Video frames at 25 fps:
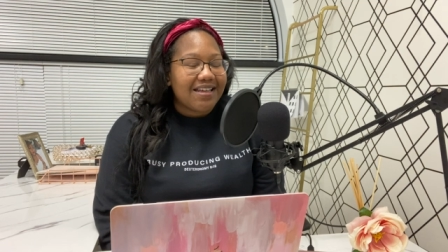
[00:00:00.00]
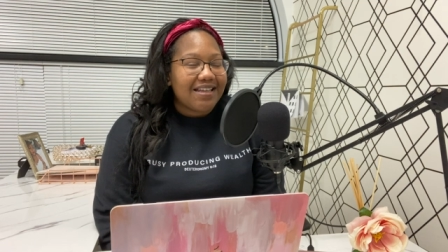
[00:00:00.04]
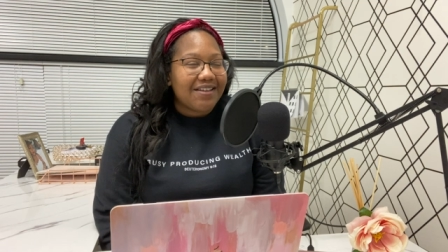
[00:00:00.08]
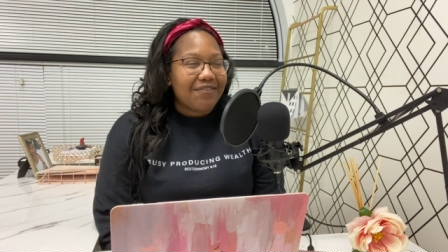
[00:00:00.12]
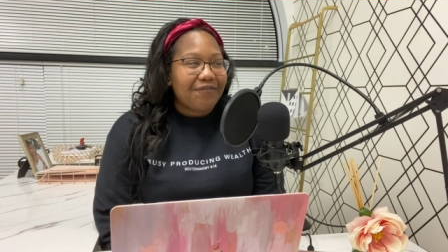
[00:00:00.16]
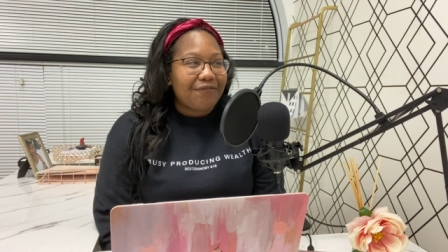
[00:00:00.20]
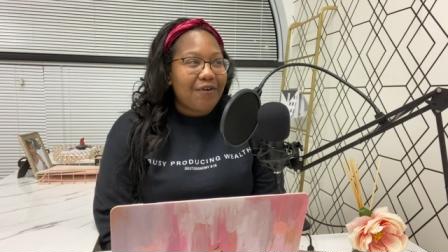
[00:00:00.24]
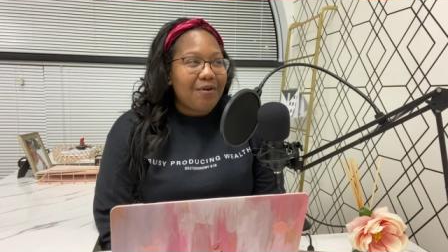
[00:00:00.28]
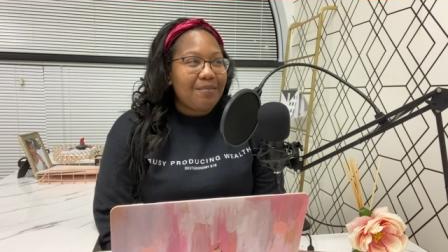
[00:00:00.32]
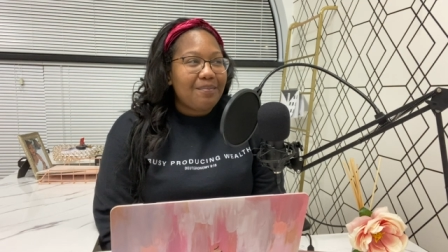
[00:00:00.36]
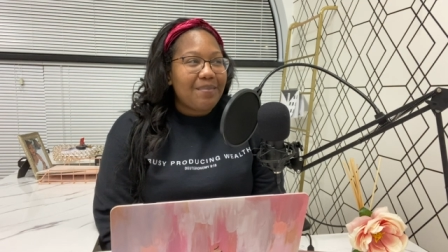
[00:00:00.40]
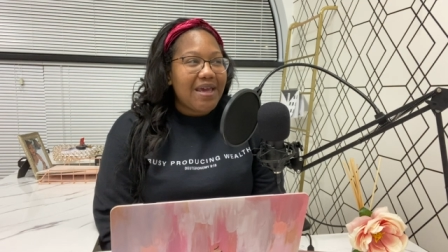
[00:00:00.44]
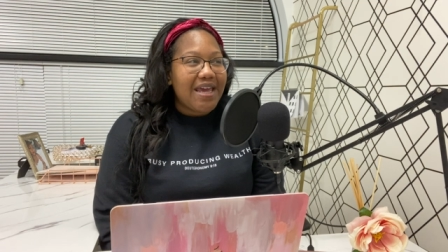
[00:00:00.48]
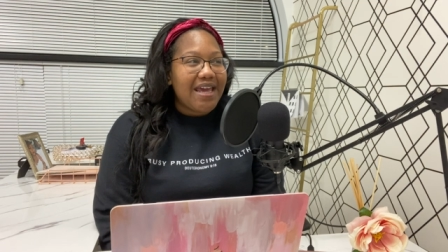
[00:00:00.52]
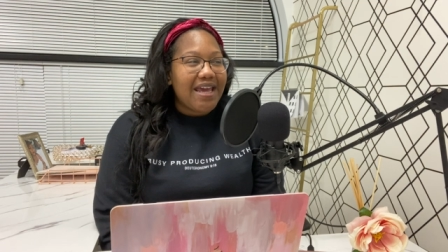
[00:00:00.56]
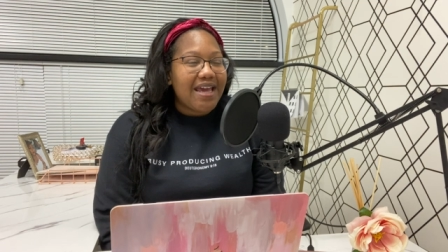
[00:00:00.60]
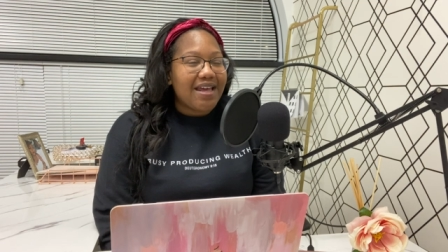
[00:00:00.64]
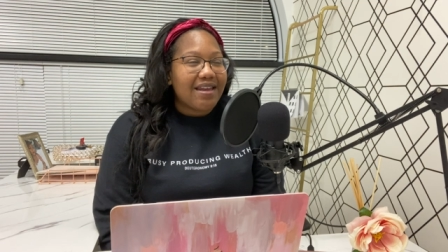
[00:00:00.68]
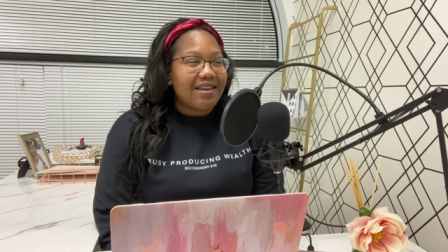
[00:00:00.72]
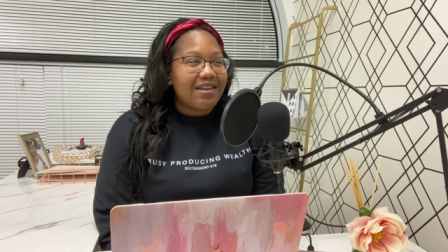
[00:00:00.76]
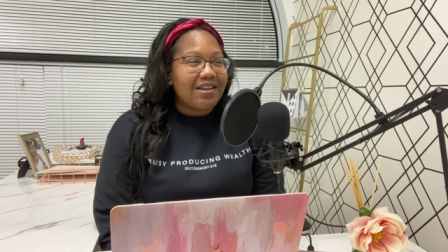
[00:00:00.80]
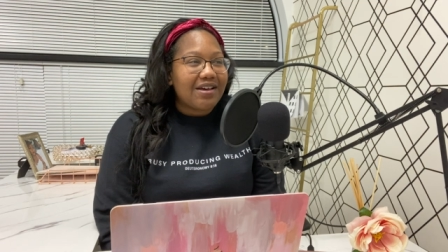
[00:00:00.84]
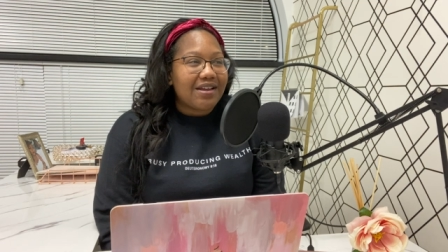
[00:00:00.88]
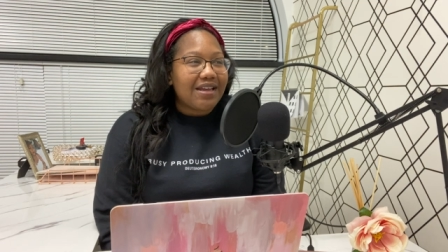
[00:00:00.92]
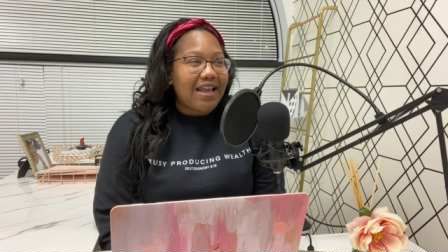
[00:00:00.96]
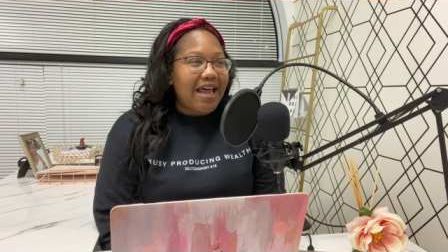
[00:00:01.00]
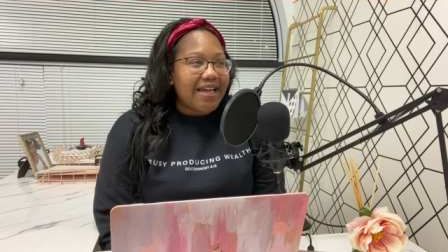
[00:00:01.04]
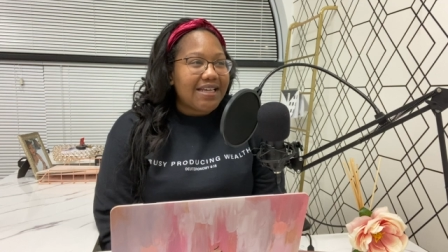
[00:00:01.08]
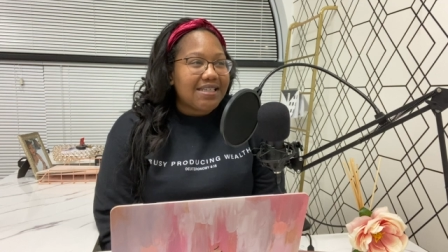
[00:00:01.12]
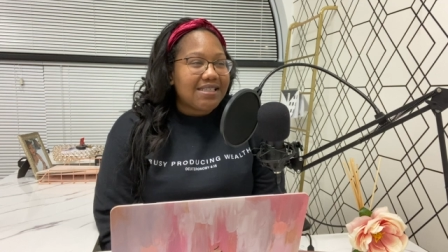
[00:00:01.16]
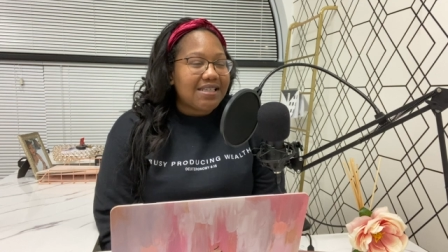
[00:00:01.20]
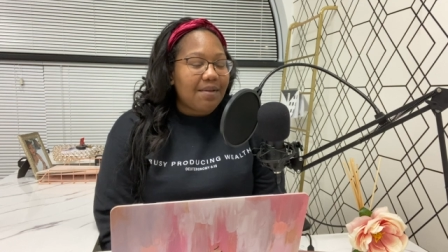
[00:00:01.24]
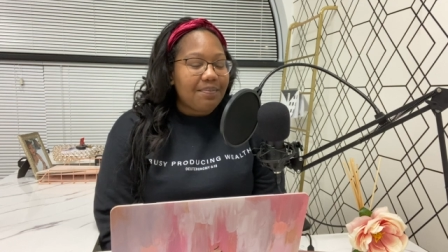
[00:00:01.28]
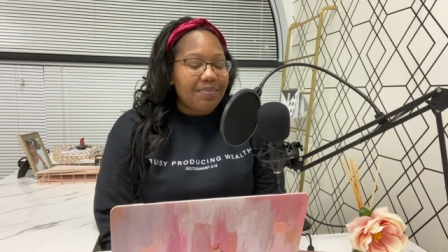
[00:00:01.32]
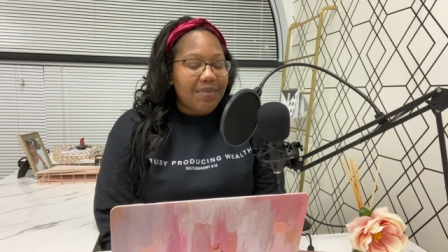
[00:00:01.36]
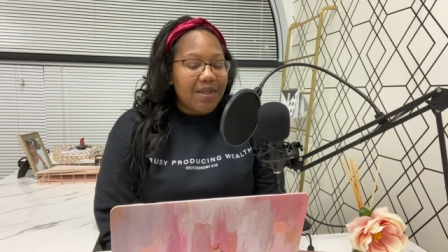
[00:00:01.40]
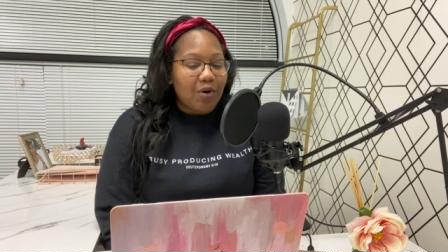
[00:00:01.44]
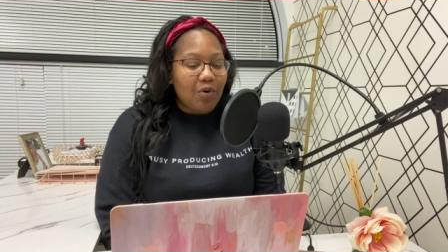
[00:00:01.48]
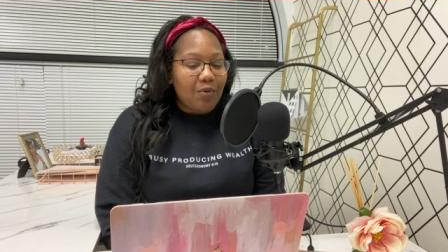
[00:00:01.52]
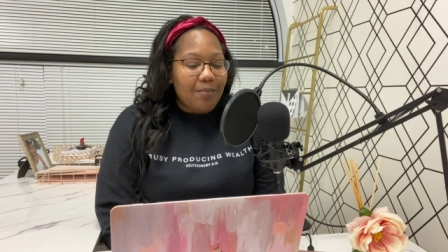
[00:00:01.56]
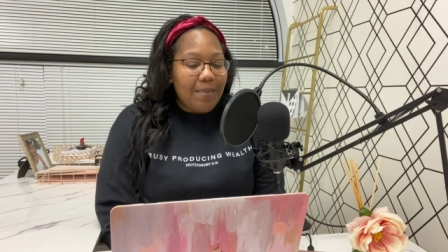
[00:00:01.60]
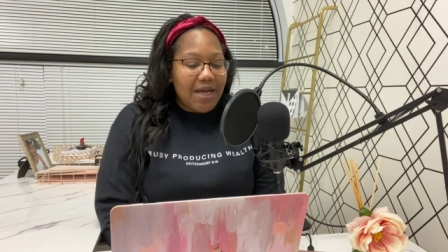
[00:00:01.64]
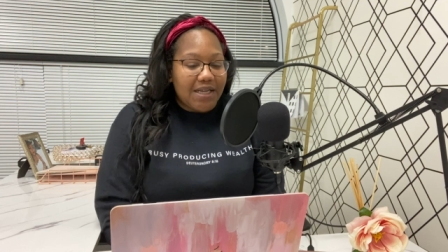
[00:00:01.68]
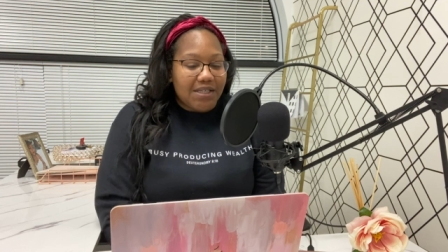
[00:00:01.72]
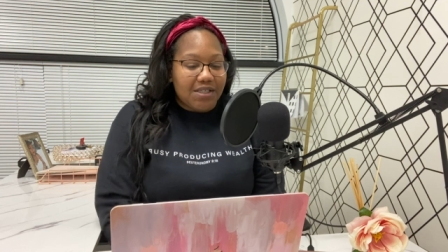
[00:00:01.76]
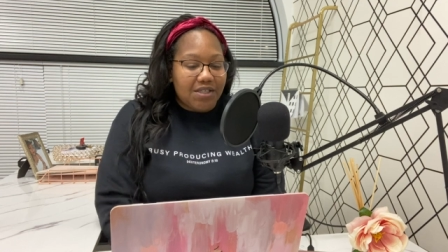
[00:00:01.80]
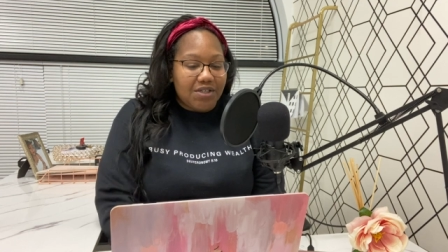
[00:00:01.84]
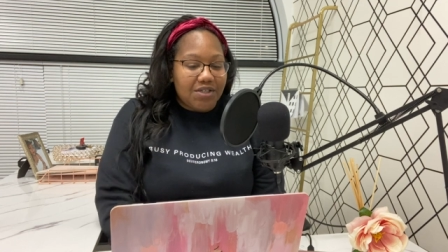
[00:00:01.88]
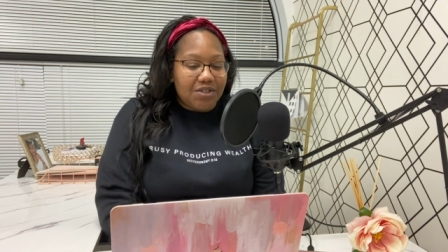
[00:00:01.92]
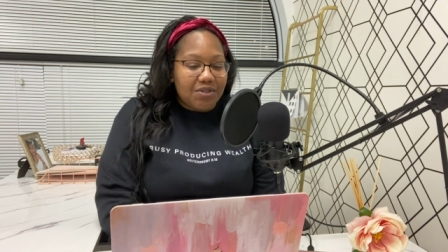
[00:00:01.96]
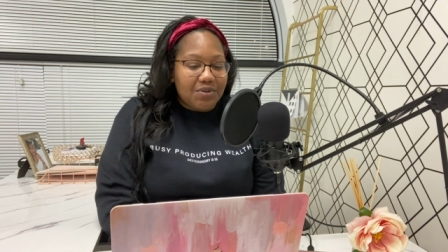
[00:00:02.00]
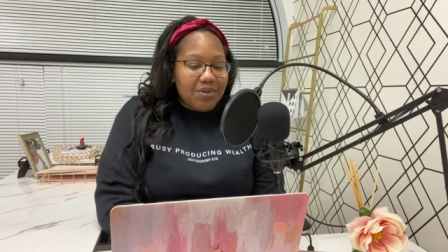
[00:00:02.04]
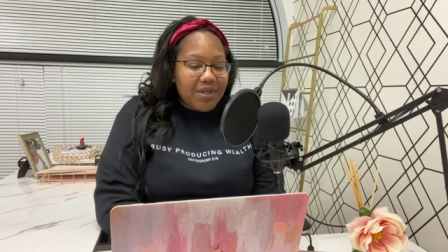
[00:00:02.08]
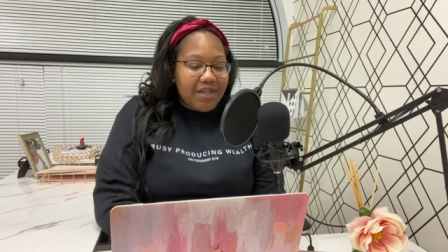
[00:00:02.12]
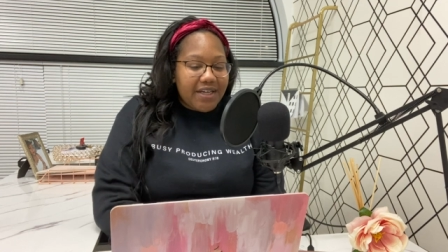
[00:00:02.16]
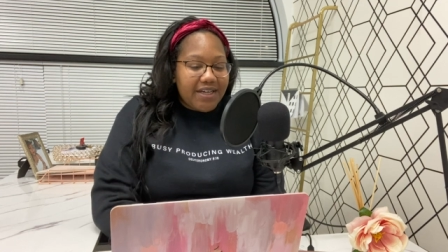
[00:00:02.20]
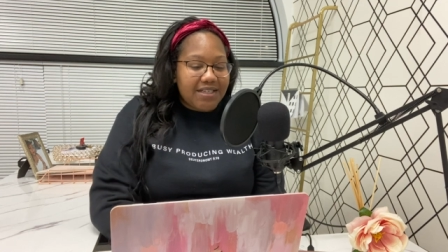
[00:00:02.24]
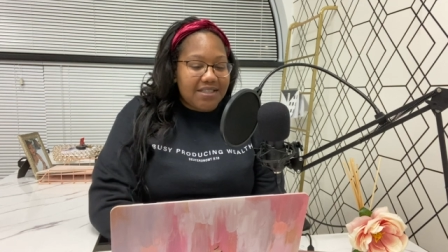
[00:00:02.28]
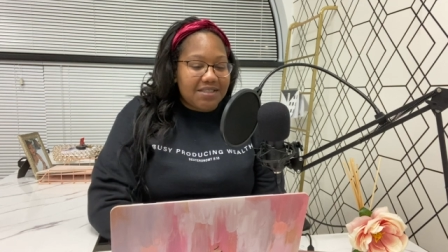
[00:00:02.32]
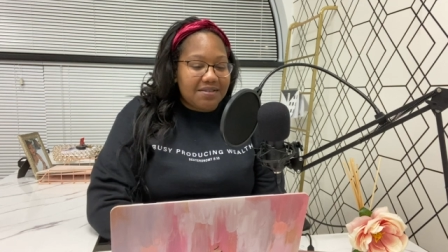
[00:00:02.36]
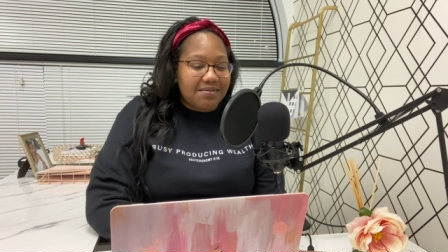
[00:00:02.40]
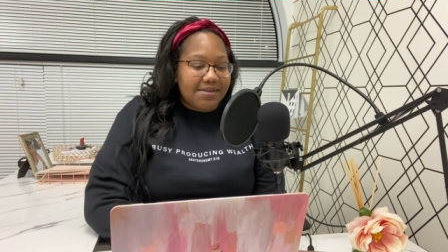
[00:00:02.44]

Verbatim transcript: for me, it looked like something on my to-do list.